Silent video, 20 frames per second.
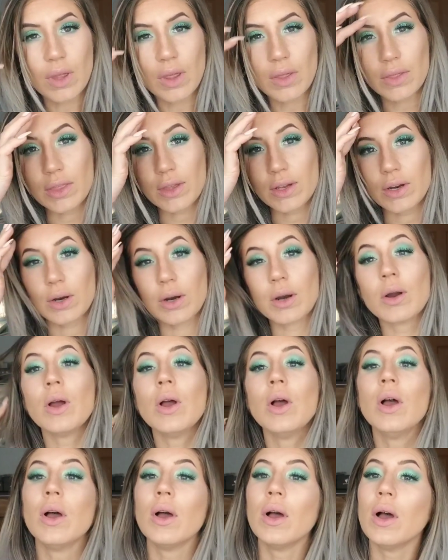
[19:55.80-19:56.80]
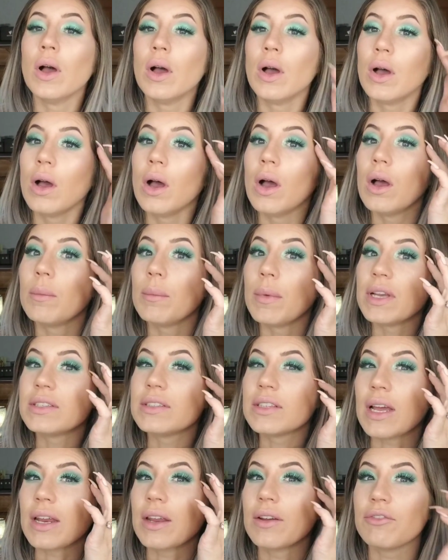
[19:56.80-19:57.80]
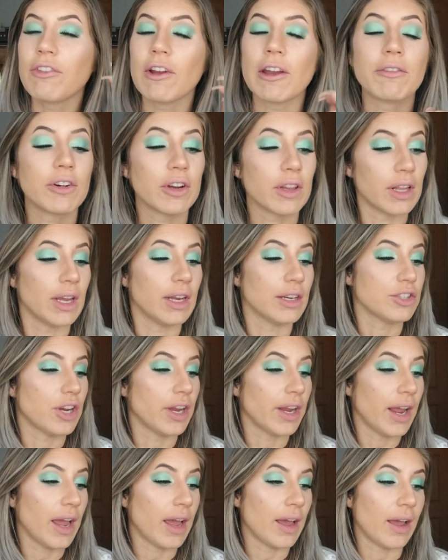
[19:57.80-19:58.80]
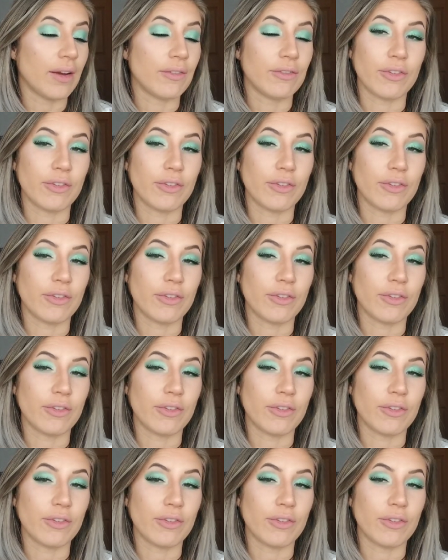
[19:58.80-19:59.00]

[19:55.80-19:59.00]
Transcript: They're my second favorite lash I have.